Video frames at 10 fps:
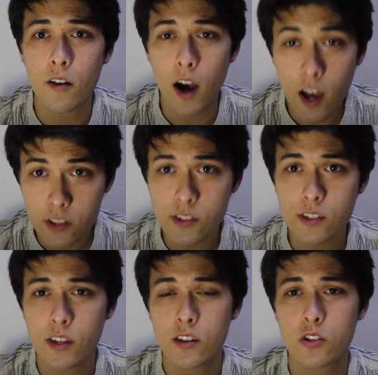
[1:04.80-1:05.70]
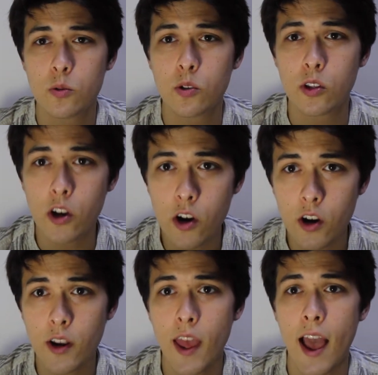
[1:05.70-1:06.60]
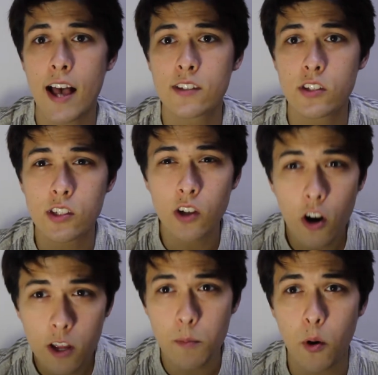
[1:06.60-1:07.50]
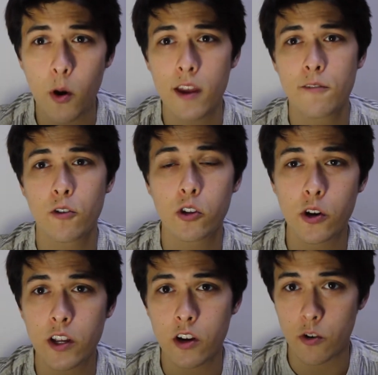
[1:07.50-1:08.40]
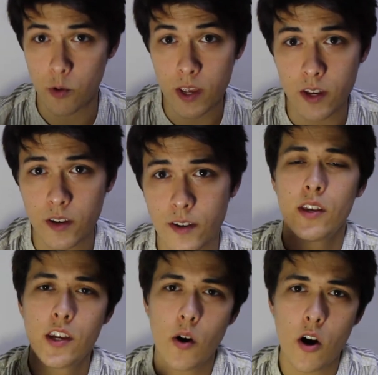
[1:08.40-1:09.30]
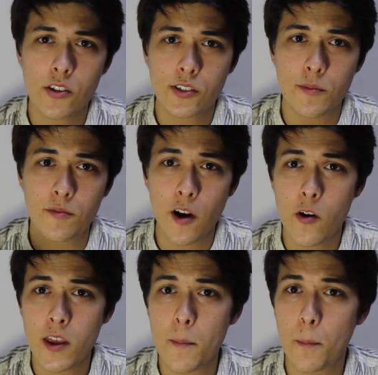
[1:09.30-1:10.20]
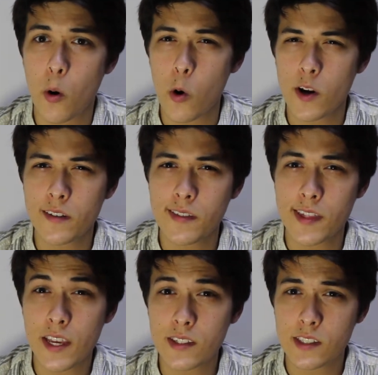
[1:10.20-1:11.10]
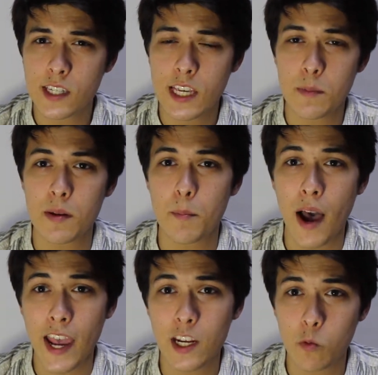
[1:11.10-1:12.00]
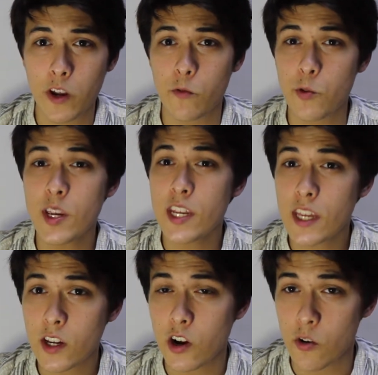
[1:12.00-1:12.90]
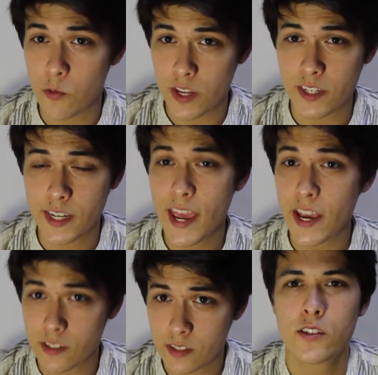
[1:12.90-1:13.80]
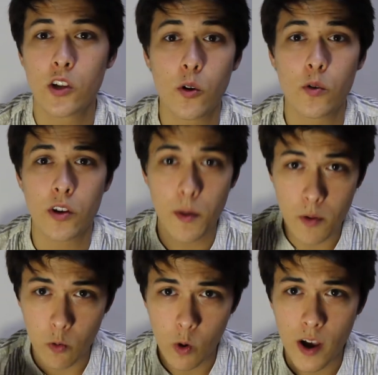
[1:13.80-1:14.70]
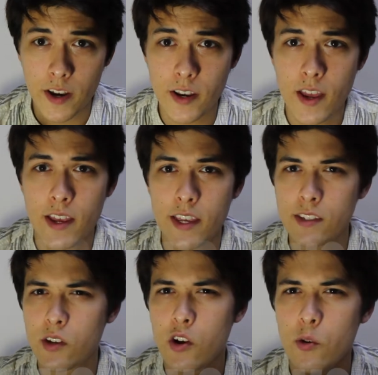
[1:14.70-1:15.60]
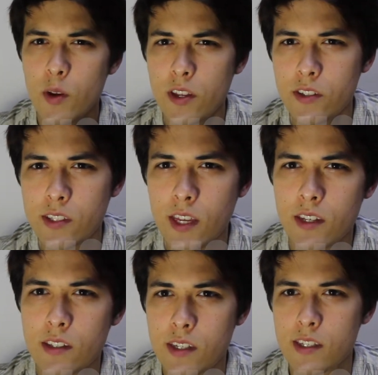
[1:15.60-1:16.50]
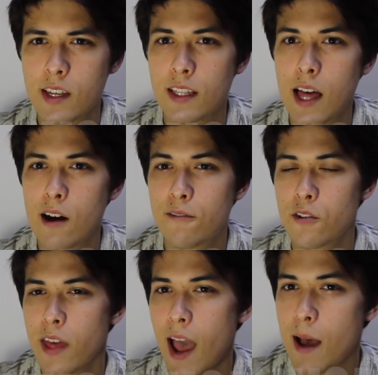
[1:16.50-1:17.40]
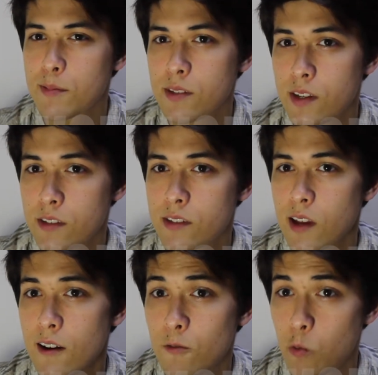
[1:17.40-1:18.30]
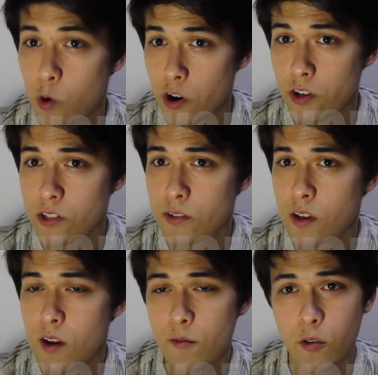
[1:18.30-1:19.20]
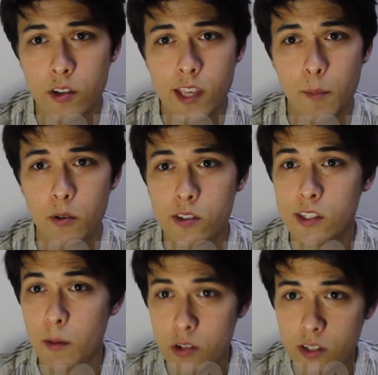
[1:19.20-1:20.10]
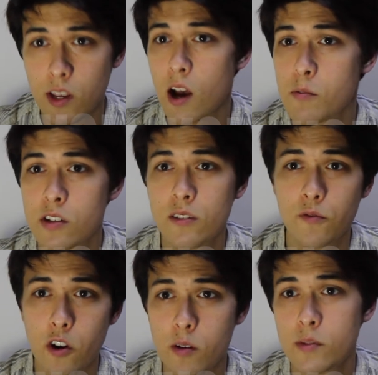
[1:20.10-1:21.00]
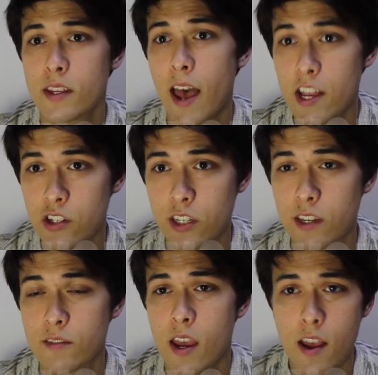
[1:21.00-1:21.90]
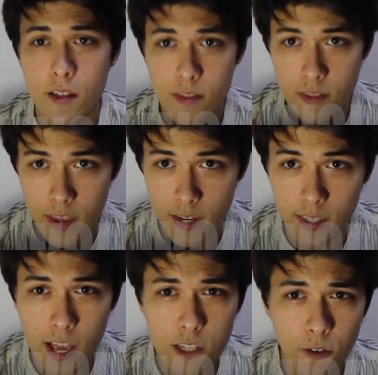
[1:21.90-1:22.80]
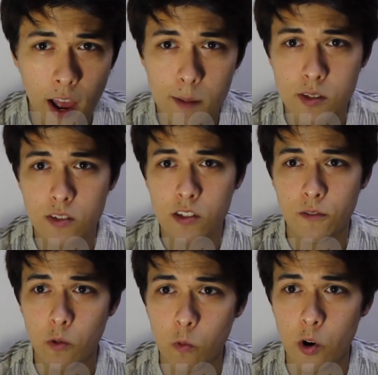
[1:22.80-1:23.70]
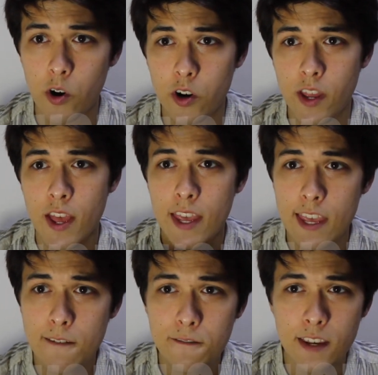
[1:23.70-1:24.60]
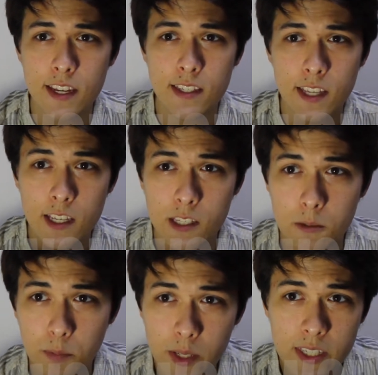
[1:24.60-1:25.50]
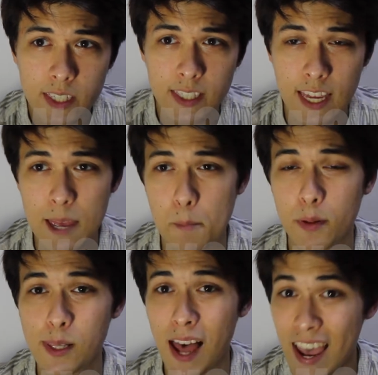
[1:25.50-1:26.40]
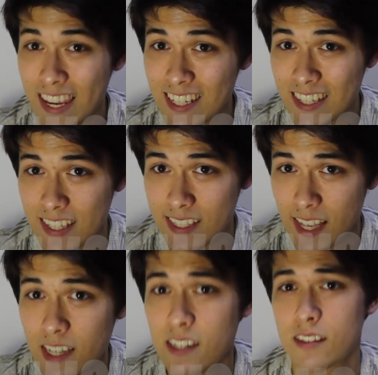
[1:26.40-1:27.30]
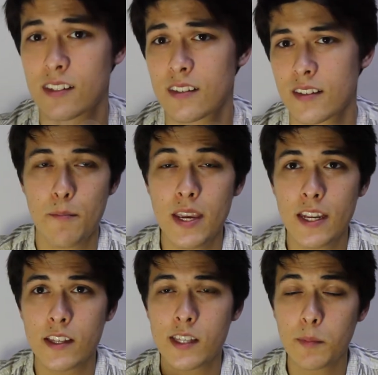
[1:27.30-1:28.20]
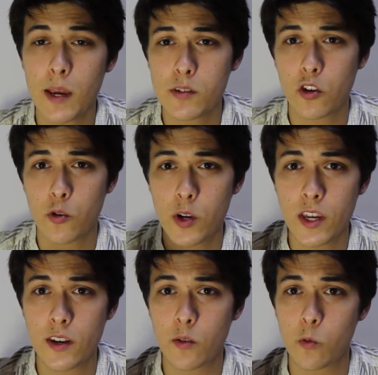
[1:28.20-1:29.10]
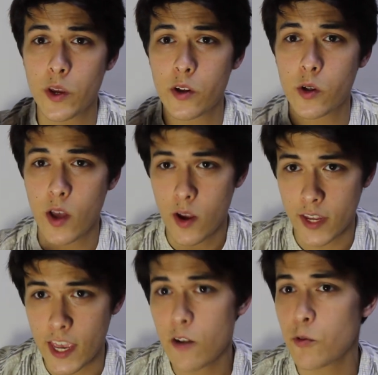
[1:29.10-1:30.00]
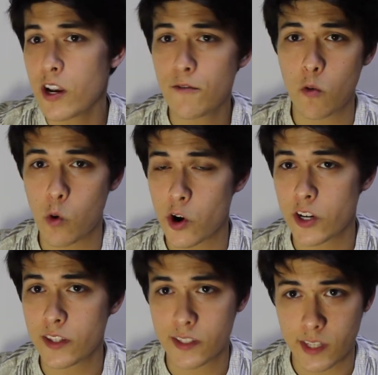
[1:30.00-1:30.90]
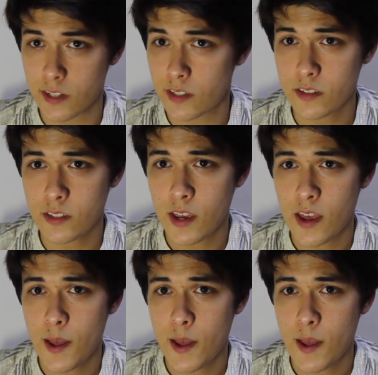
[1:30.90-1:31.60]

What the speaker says: us to learn as a starting point for learning Korean. Here are some very important things to keep in mind when reading Korean text. So number 1 is Korean sentences allow for the absence of words. For example, subjects, objects, verbs, adjectives. It allows for absence of the word if it is explicitly implied in the sentence. Meaning, sometimes in Korean we'll get rid of a word in the sentence